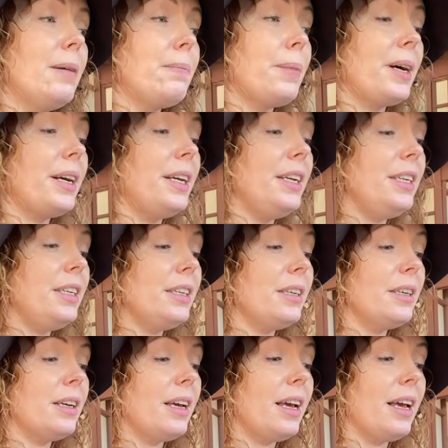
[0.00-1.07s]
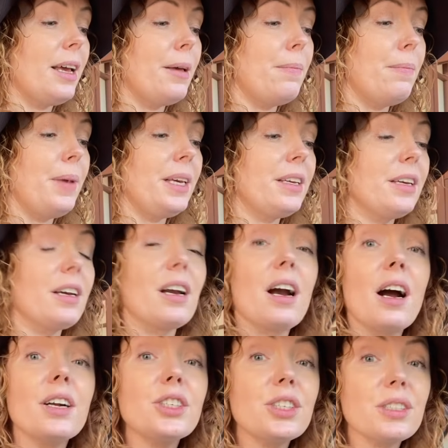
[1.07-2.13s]
by um, making
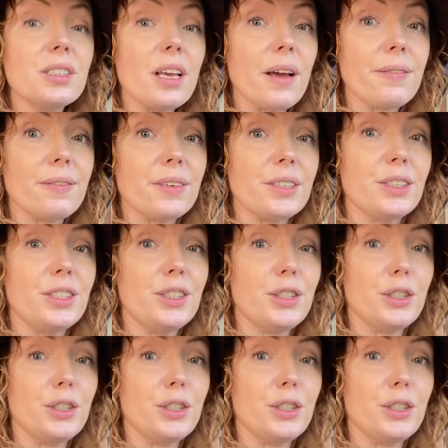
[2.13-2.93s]
conscious effort